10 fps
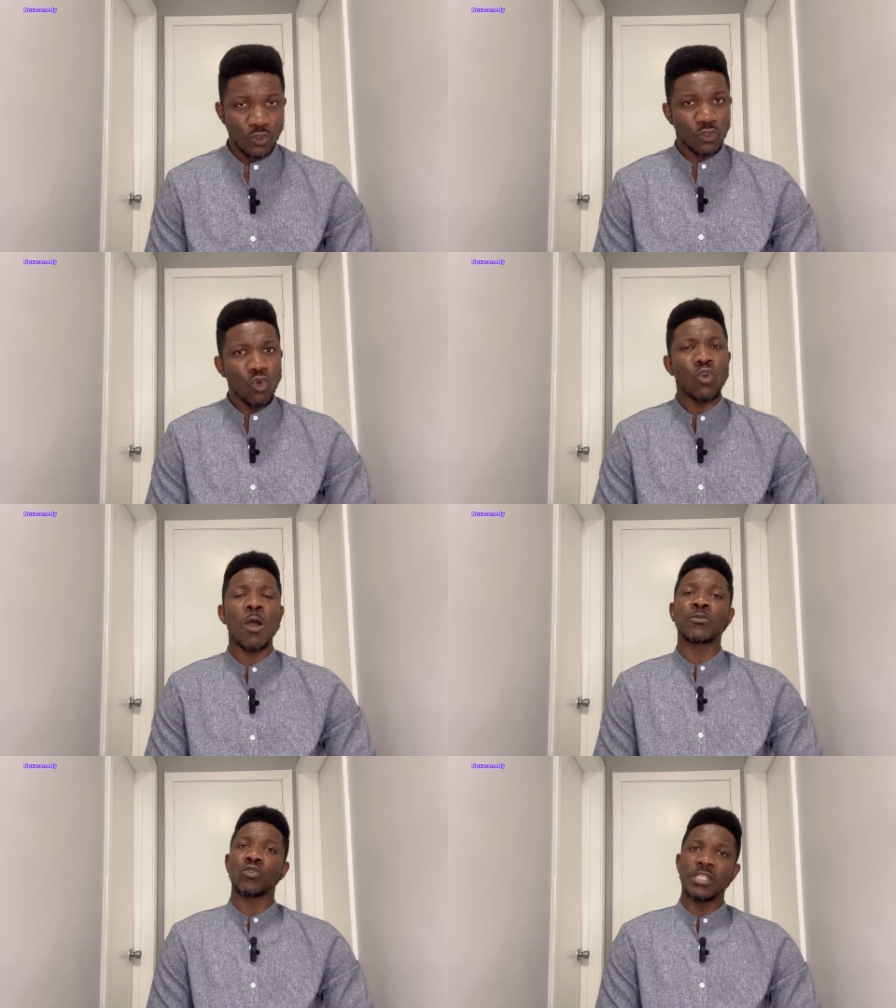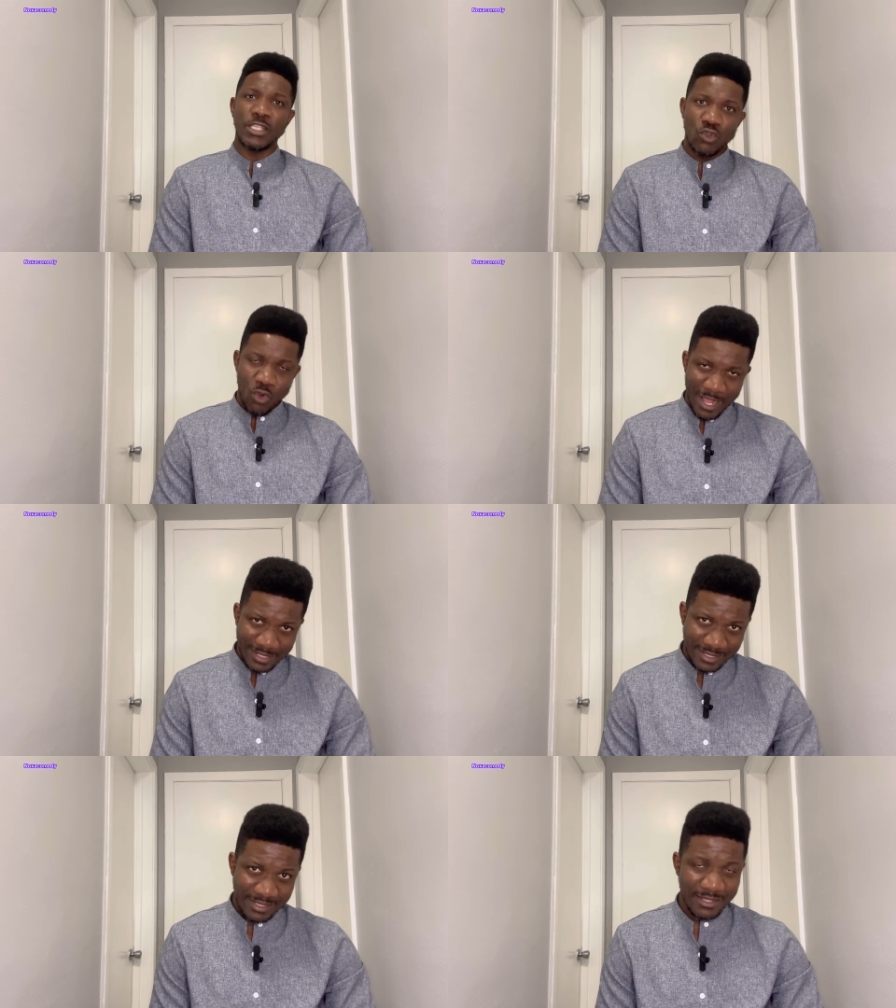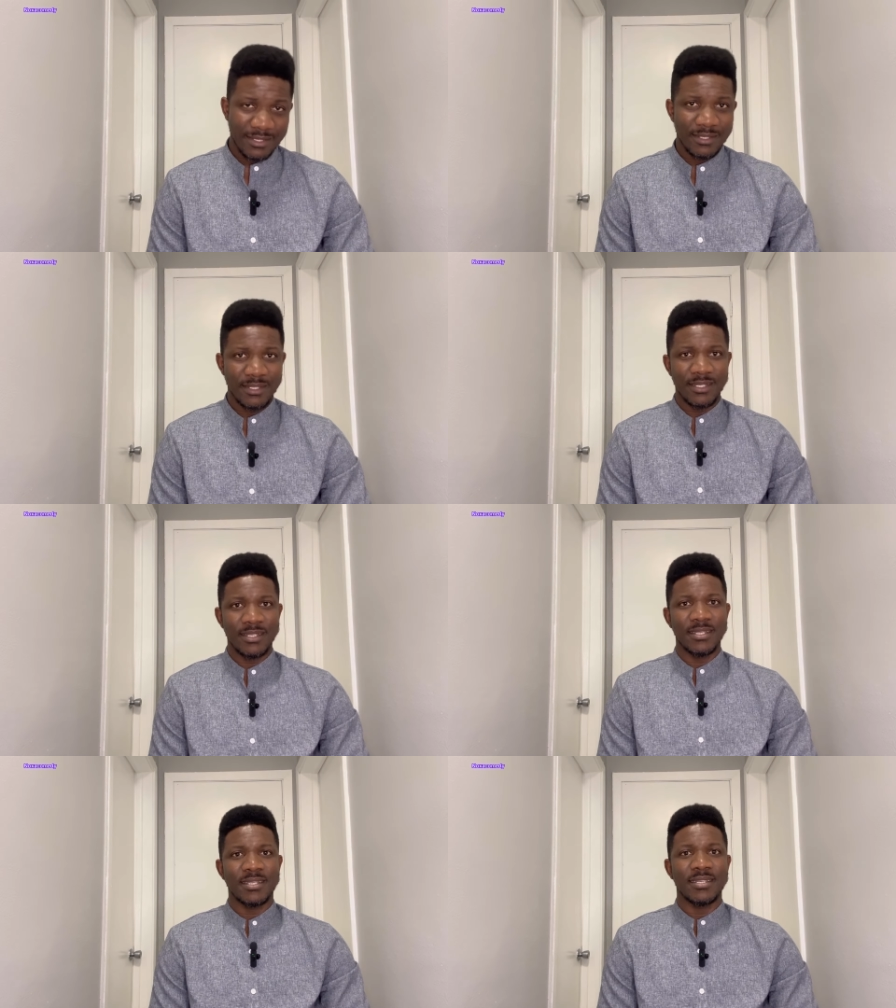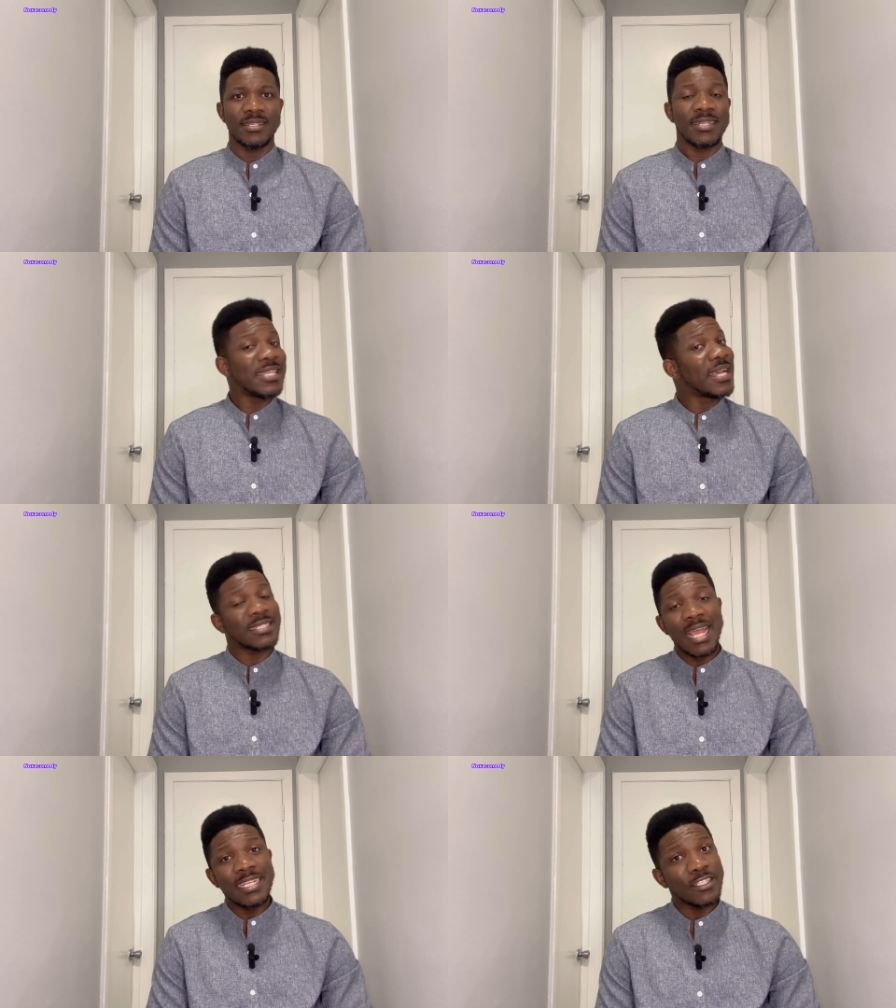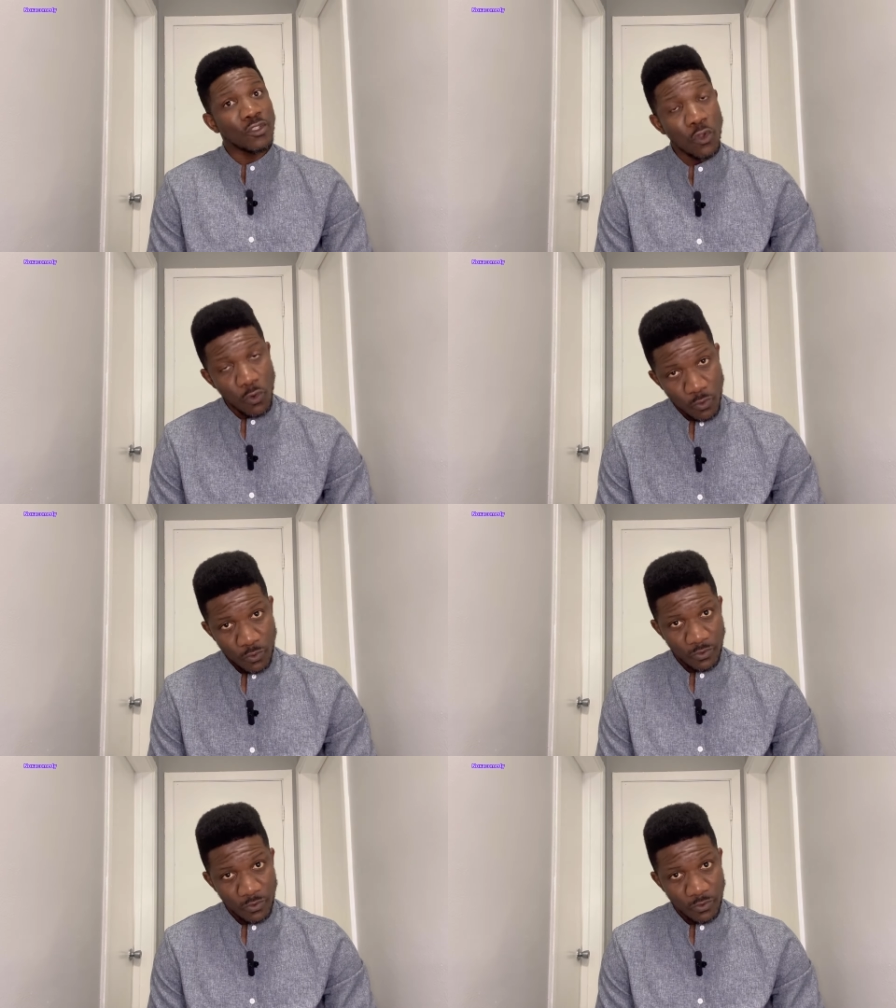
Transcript: to come to the US? The answer is no.